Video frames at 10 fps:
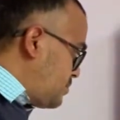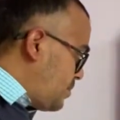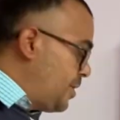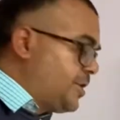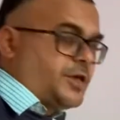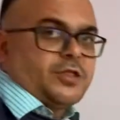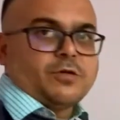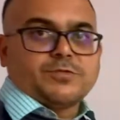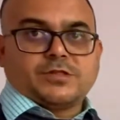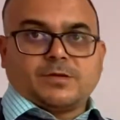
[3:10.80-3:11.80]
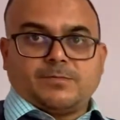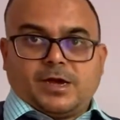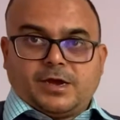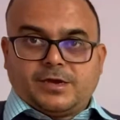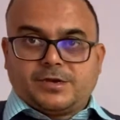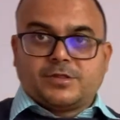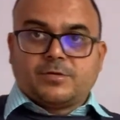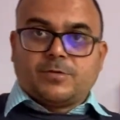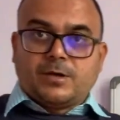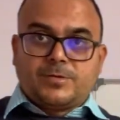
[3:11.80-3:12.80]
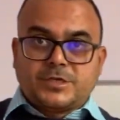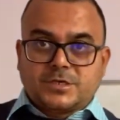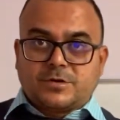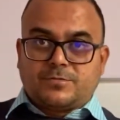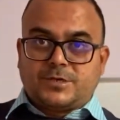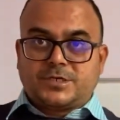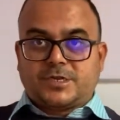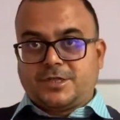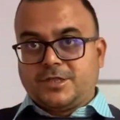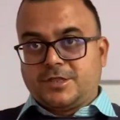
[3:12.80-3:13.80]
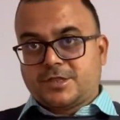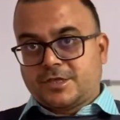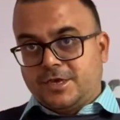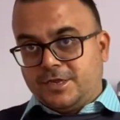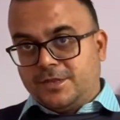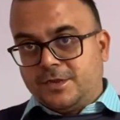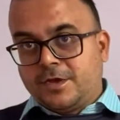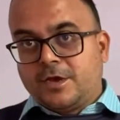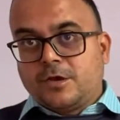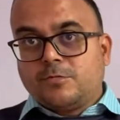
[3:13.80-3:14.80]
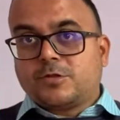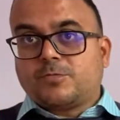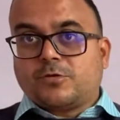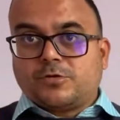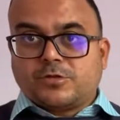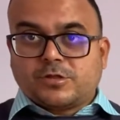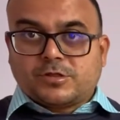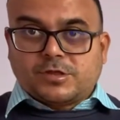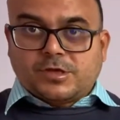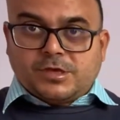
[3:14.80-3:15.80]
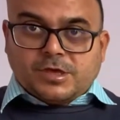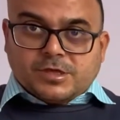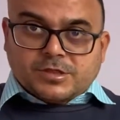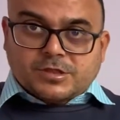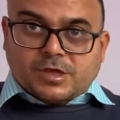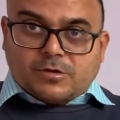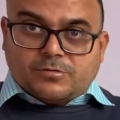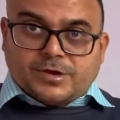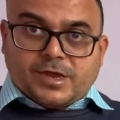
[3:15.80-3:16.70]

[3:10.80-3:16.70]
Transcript: In case of the tabla, it is the vibration of the stretching skin which produces the sound.